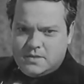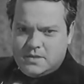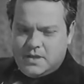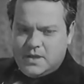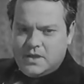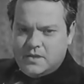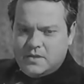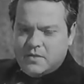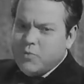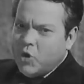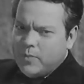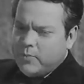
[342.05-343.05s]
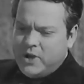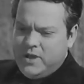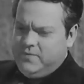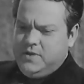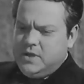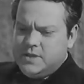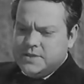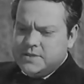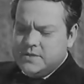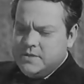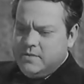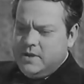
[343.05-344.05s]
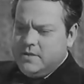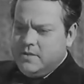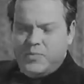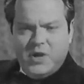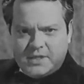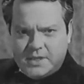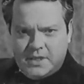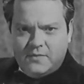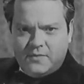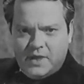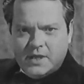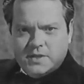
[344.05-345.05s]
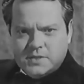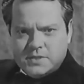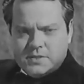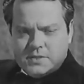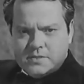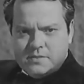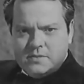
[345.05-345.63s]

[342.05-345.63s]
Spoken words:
And the more brave he is and the better he fights,